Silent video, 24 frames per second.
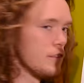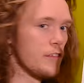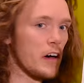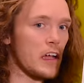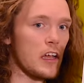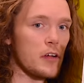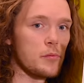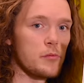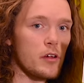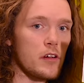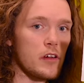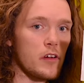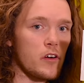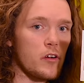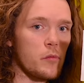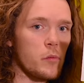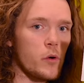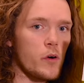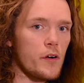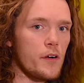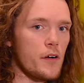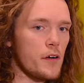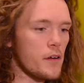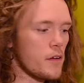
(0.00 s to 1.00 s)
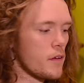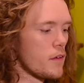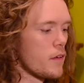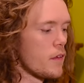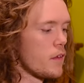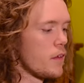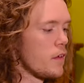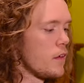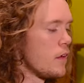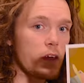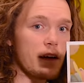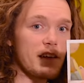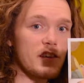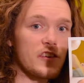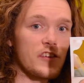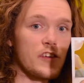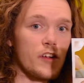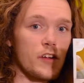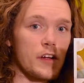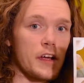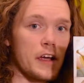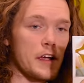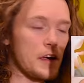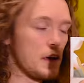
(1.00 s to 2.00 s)
developed a little more.
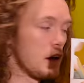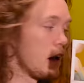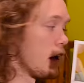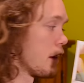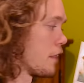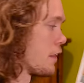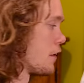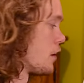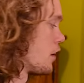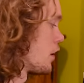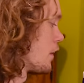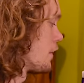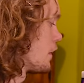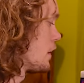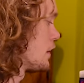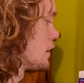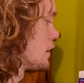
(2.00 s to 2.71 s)
Still getting nothing on